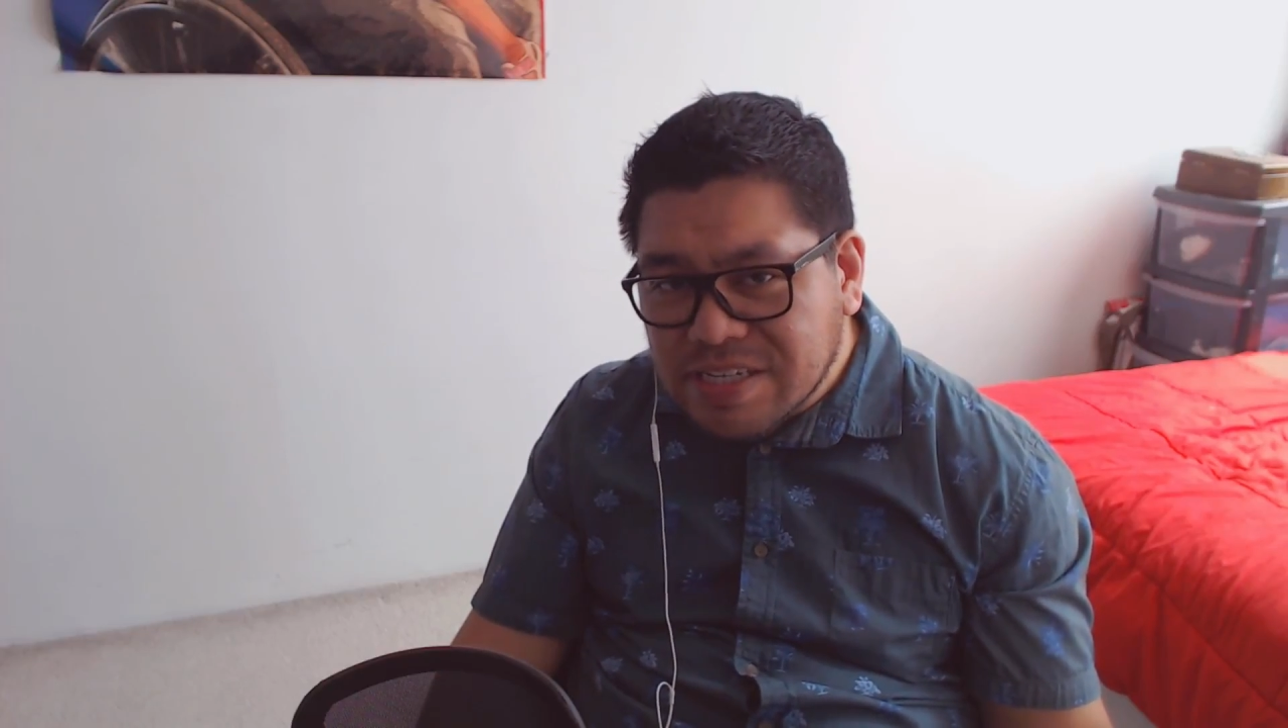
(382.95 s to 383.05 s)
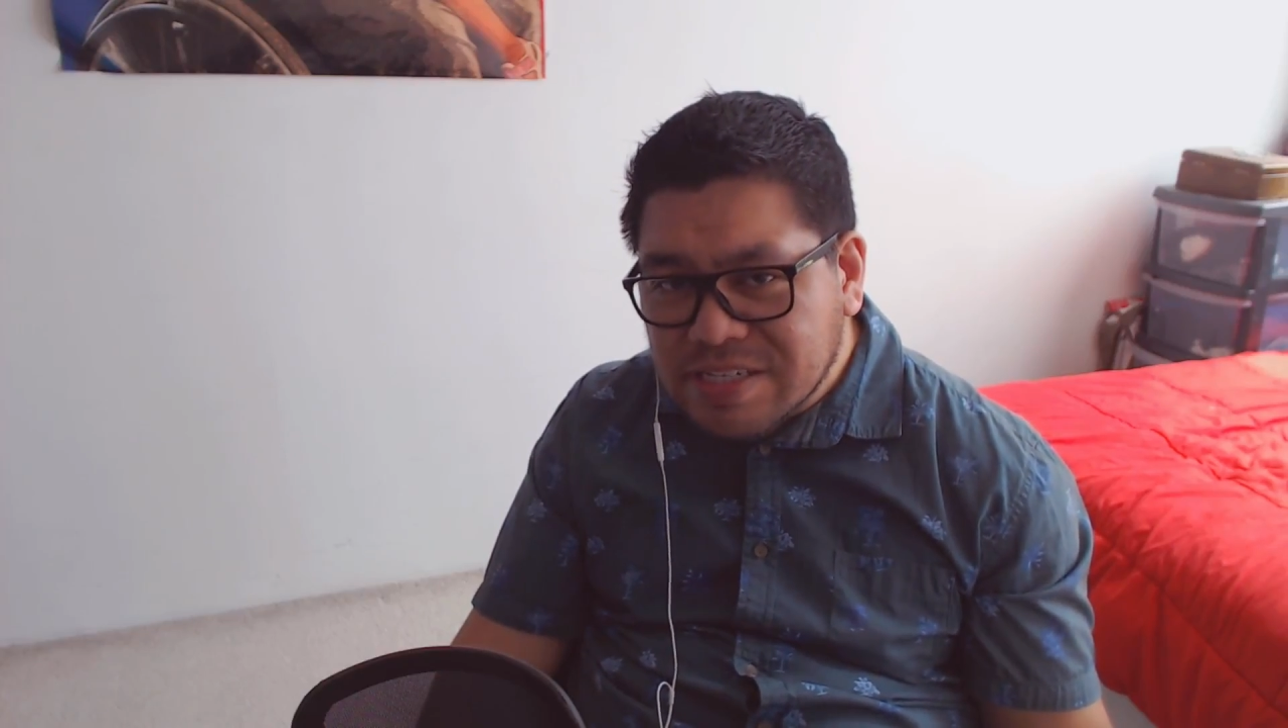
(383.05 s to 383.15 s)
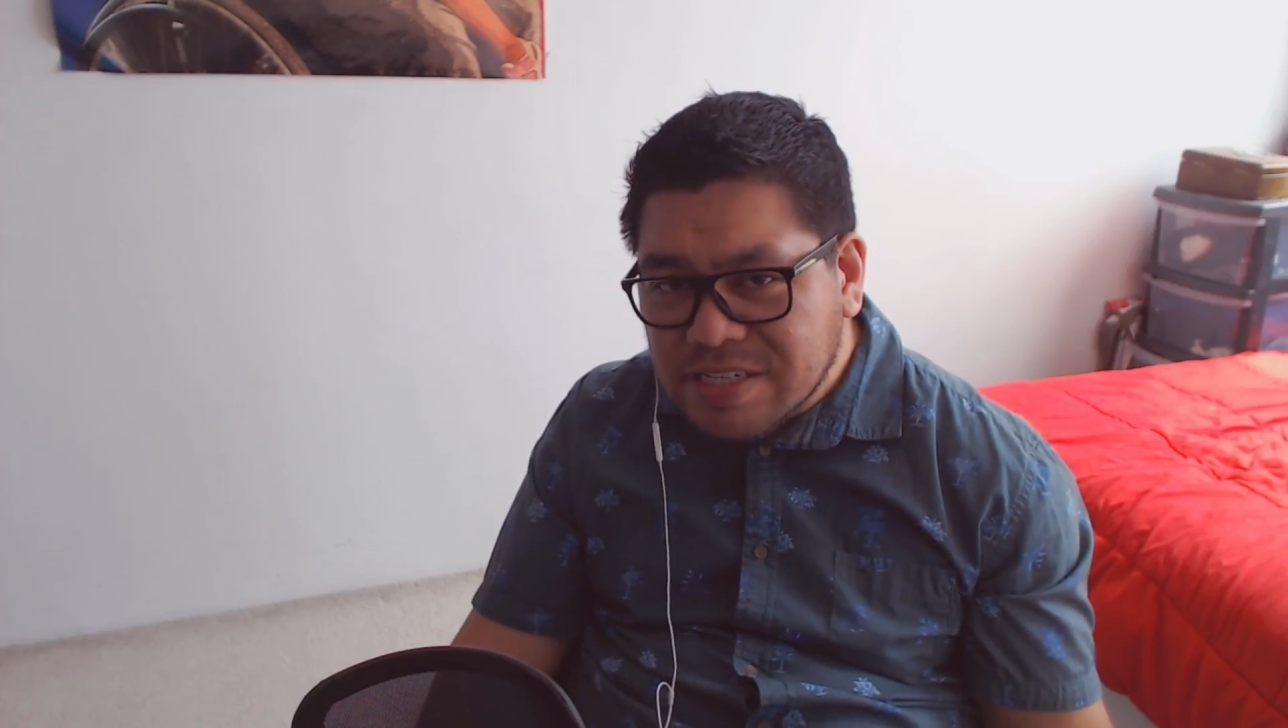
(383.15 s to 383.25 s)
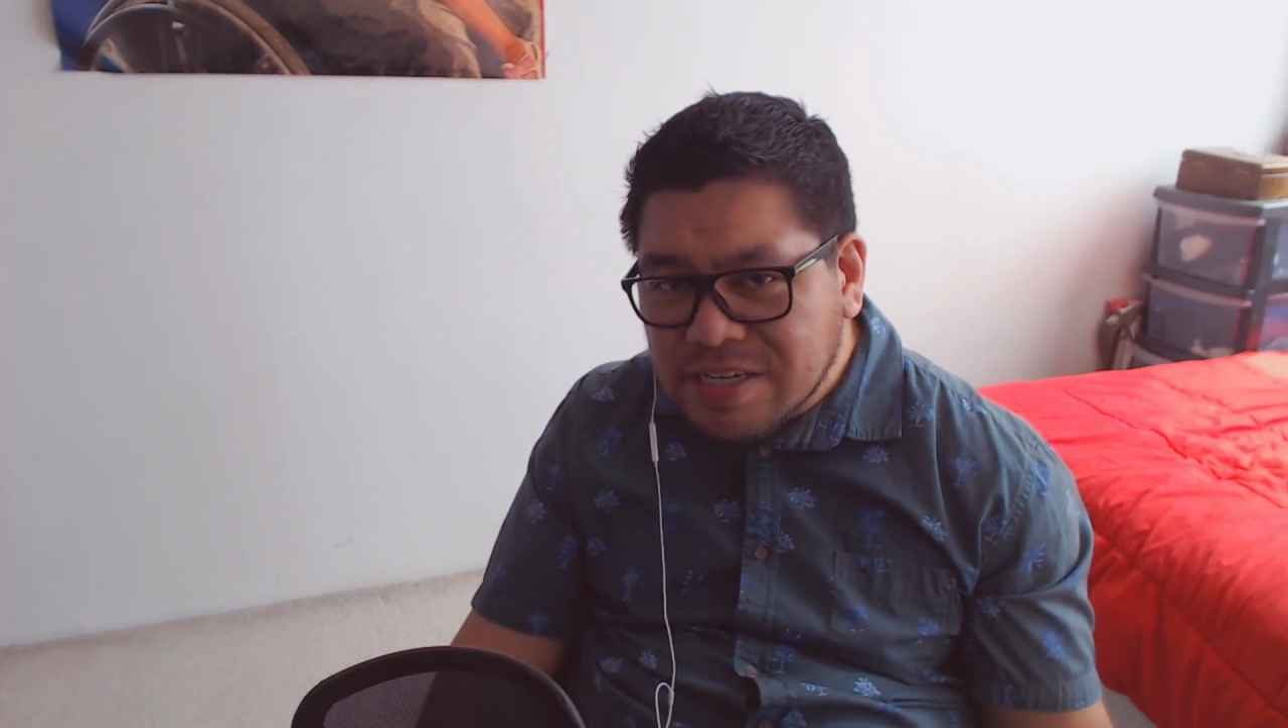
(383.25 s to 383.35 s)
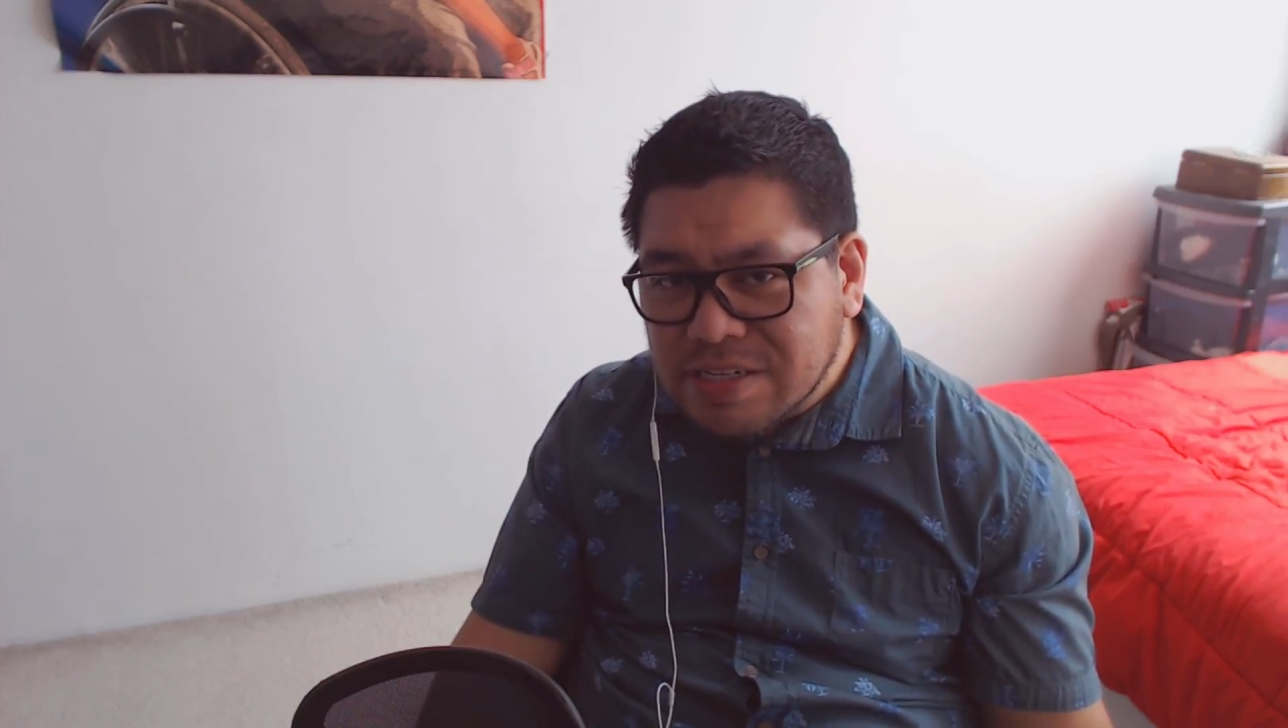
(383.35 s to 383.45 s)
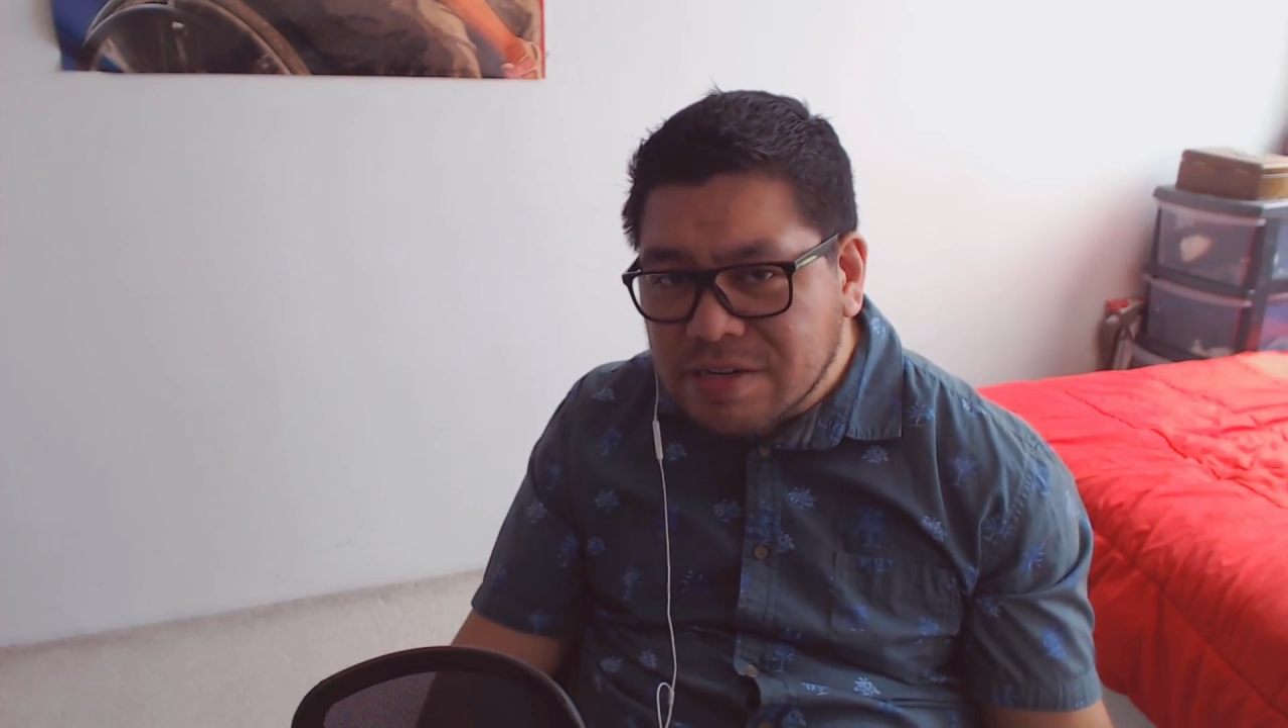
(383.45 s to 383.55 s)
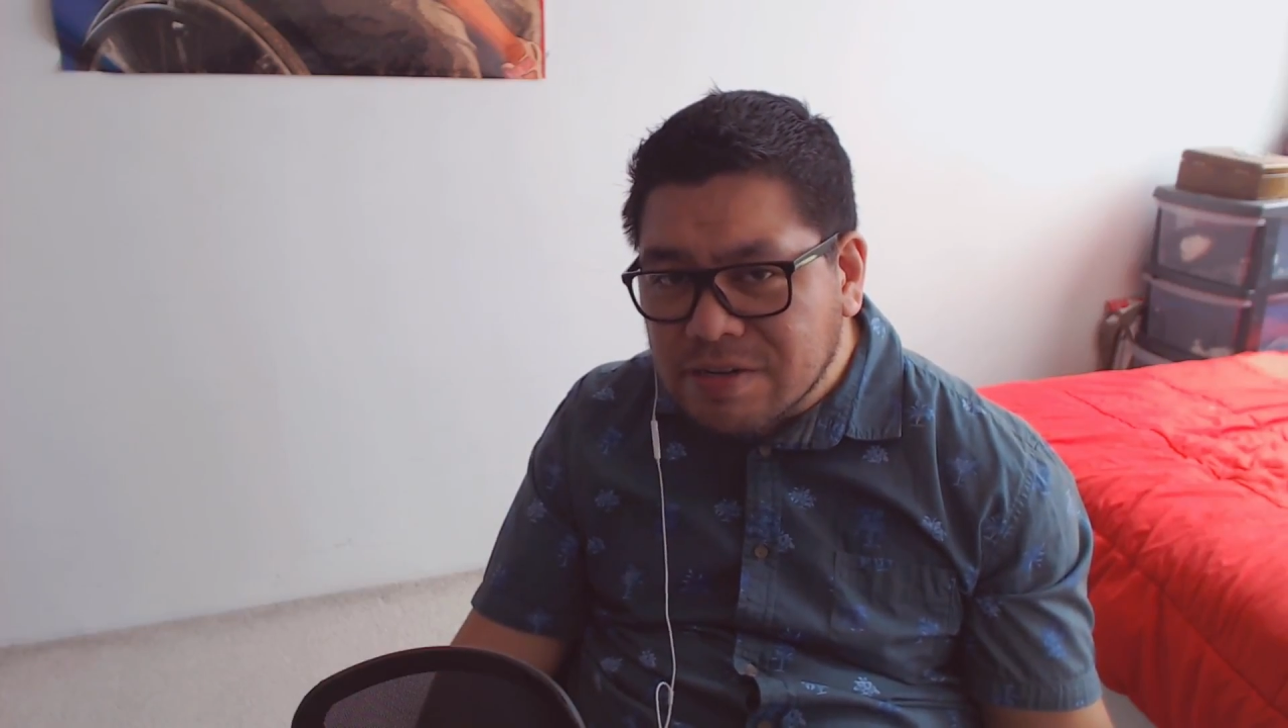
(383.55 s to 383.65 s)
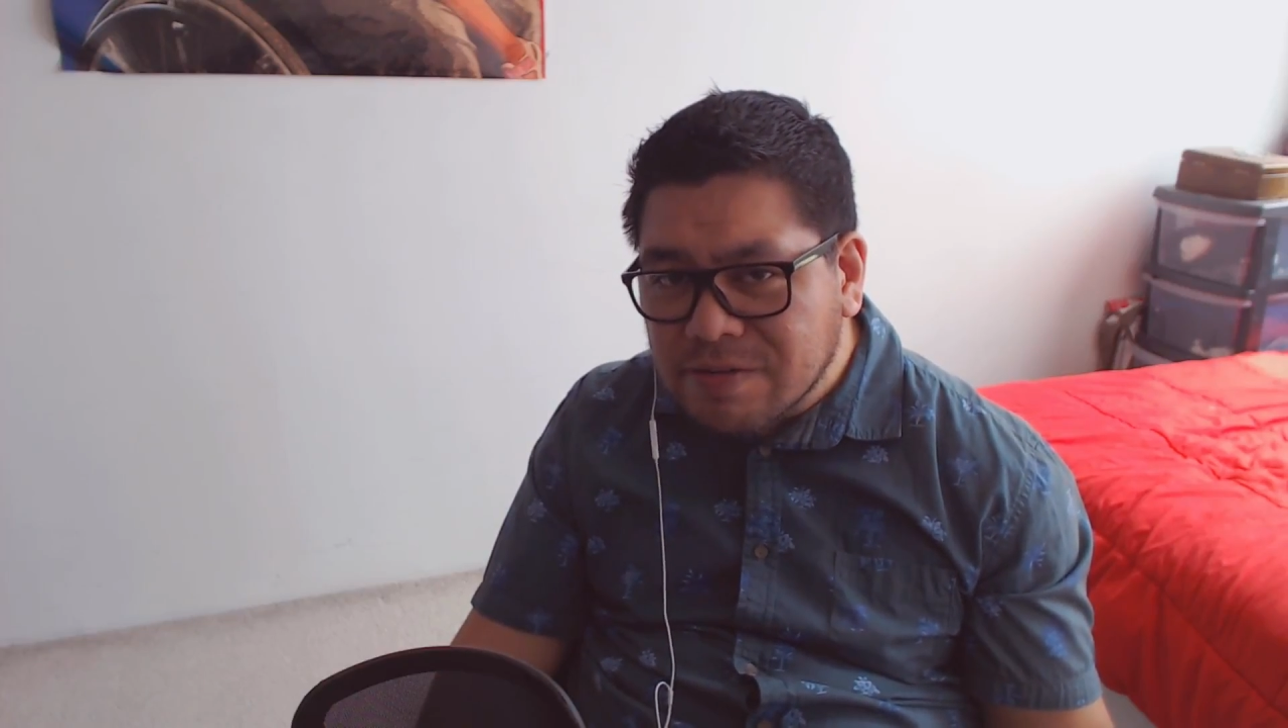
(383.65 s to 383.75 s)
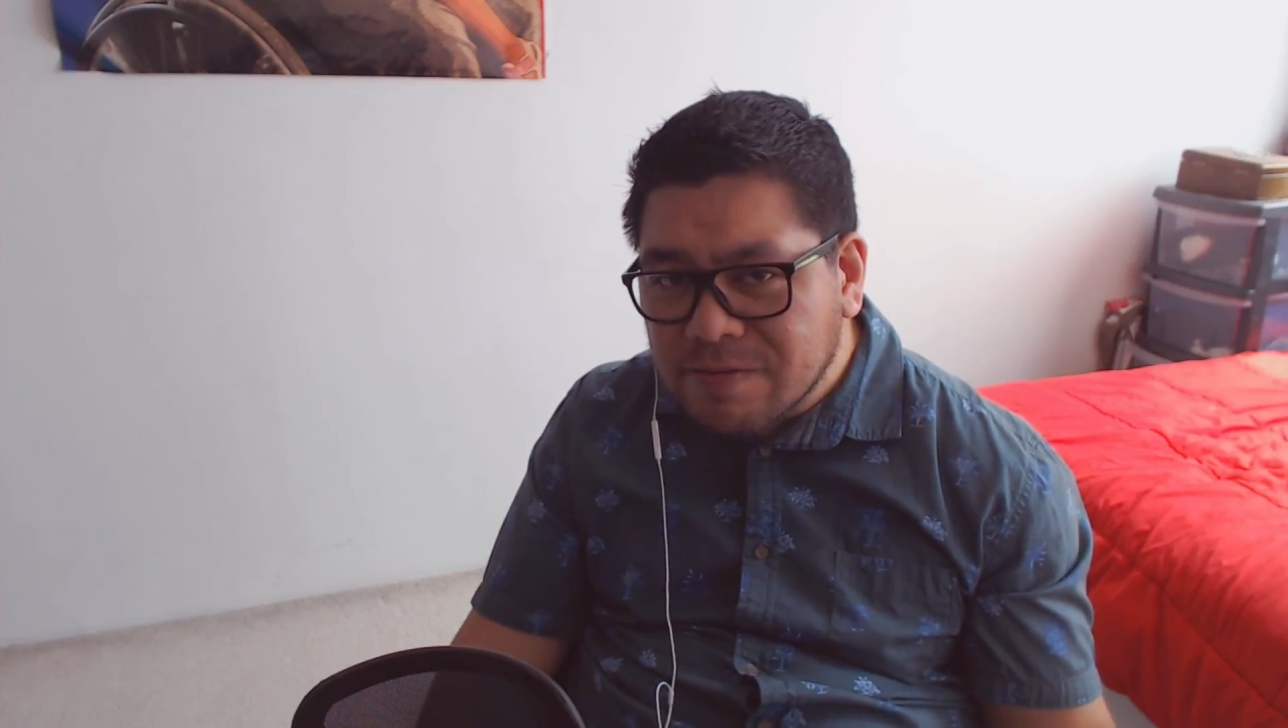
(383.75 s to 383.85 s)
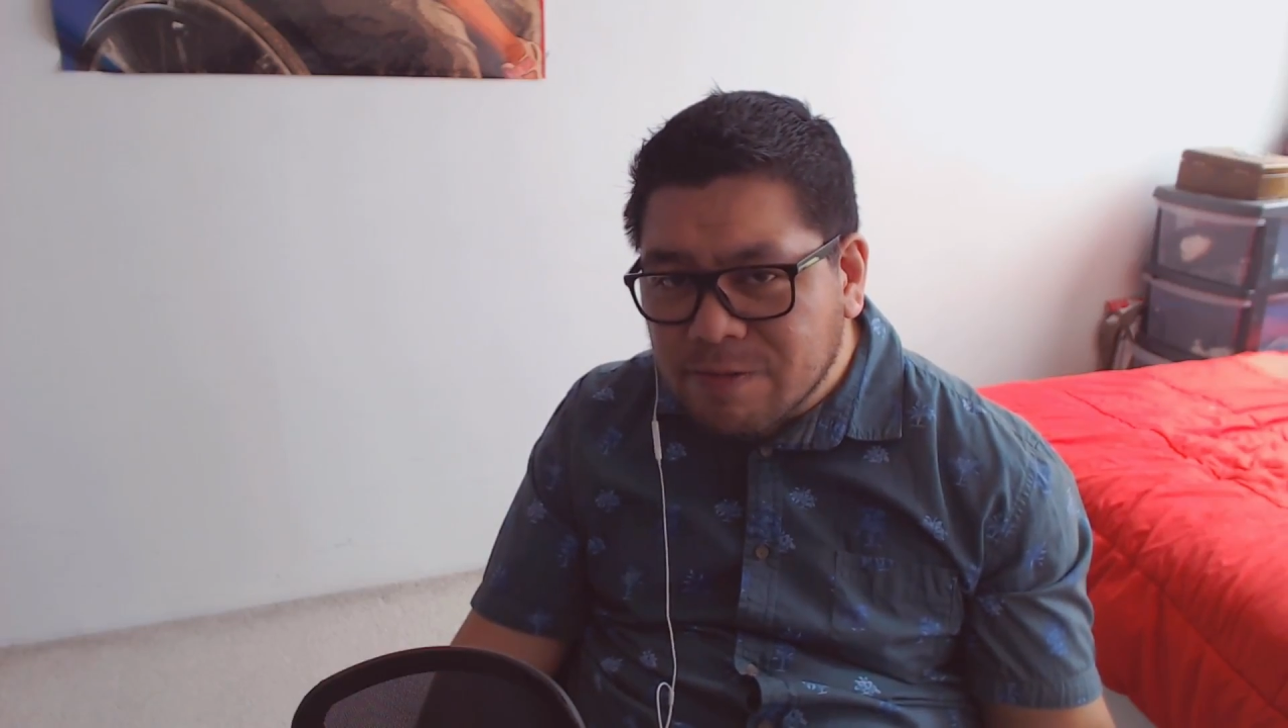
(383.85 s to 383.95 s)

decision